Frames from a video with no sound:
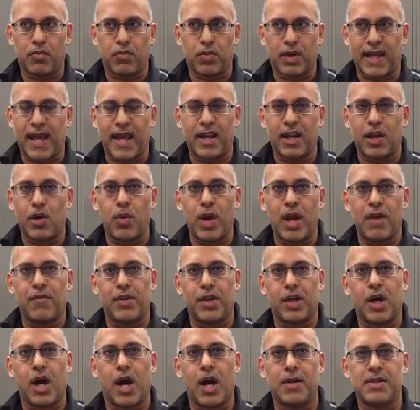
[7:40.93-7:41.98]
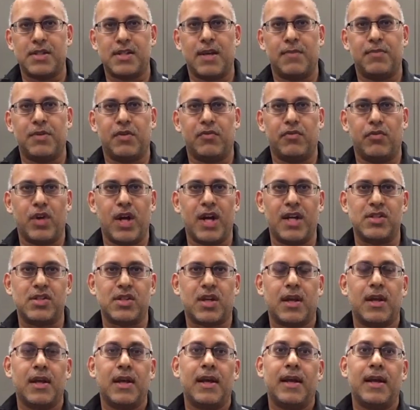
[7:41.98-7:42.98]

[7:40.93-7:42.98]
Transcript: getting away from the concept of risk.